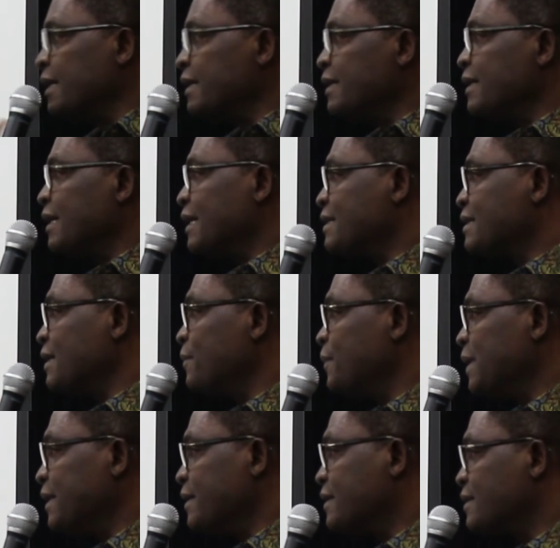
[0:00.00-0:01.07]
then in the
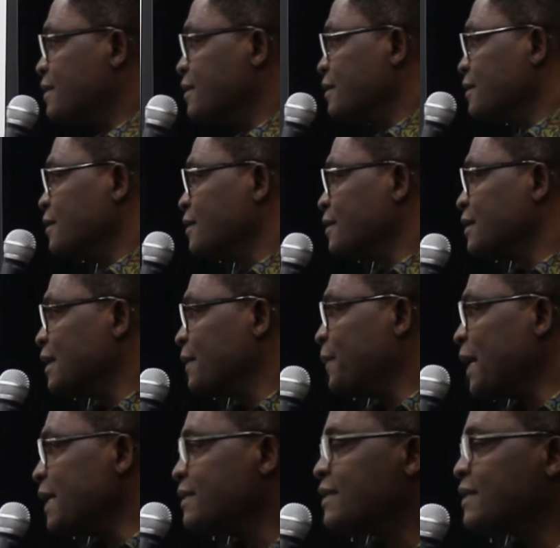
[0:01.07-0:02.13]
assemblies, the
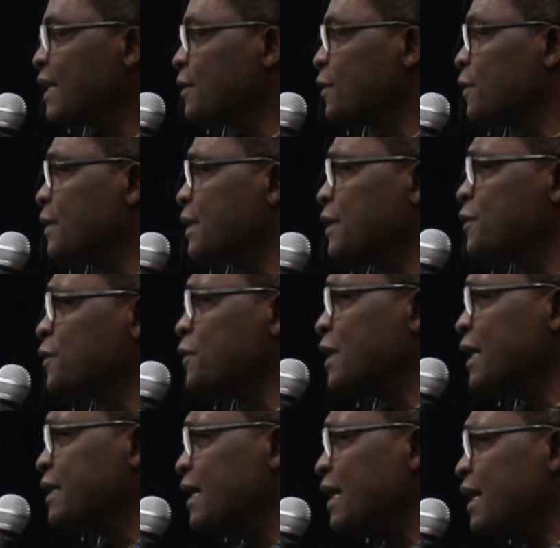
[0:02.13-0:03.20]
parties are not there. So
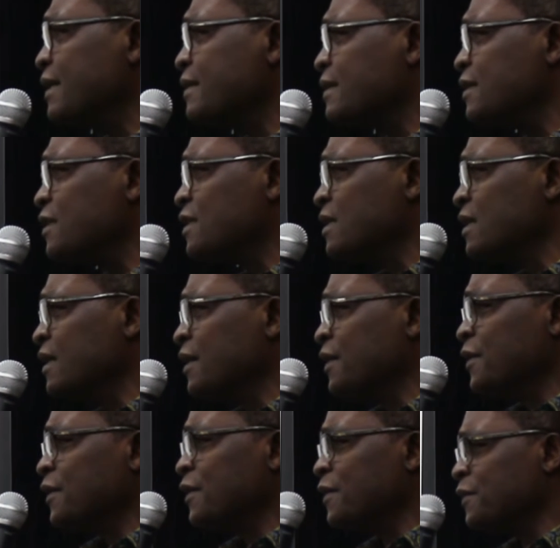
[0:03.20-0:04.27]
Ghana has this
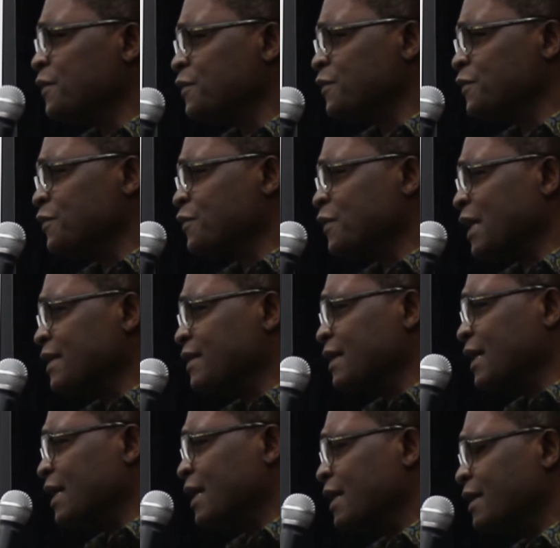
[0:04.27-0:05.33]

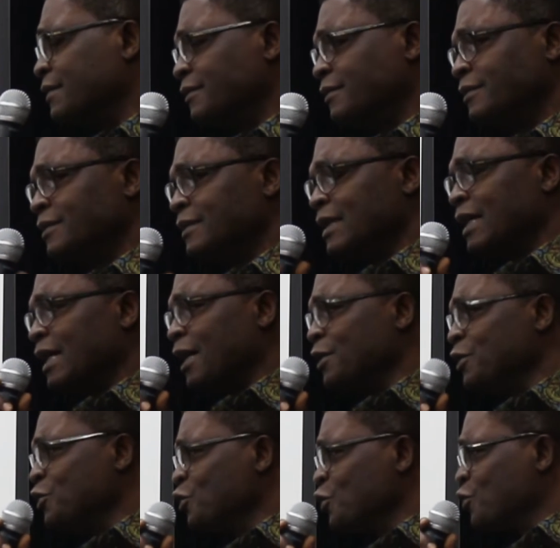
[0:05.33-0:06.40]
rather
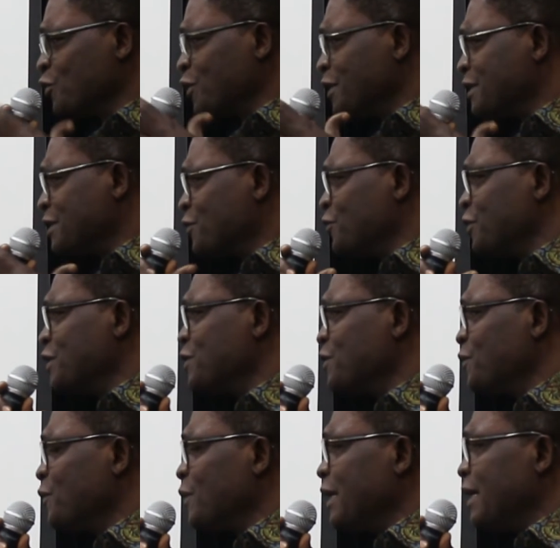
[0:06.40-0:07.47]
unusual
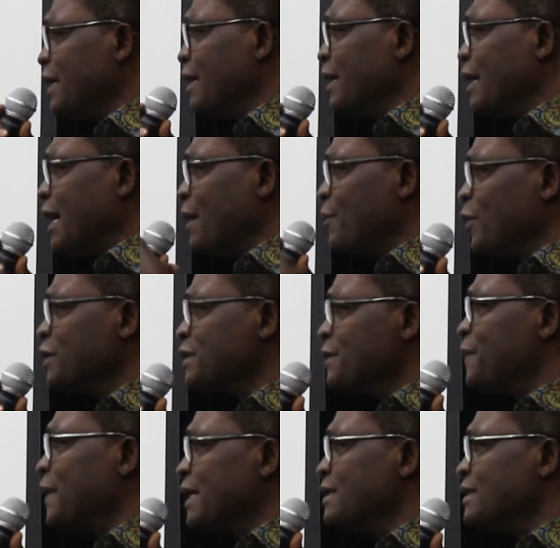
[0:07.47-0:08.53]
situation where a
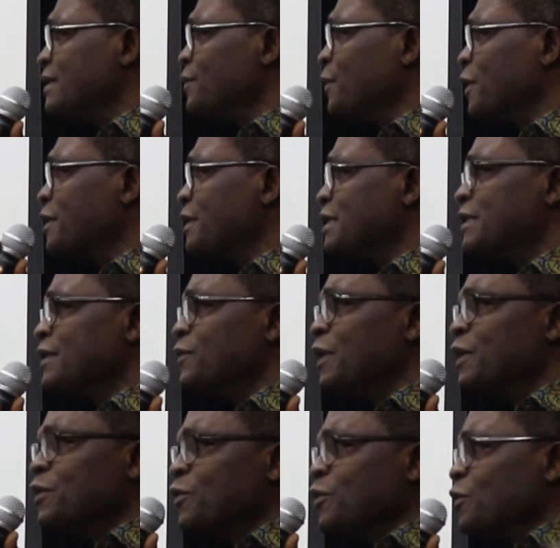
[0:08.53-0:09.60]
multi-party democracy,
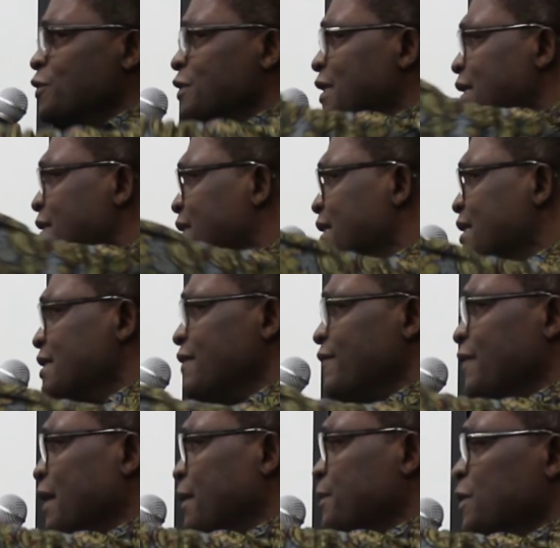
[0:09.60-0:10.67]
when you go to the
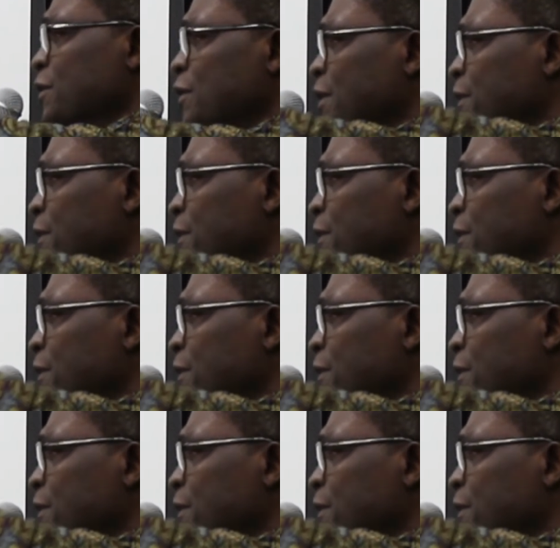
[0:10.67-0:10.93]
executive arm, the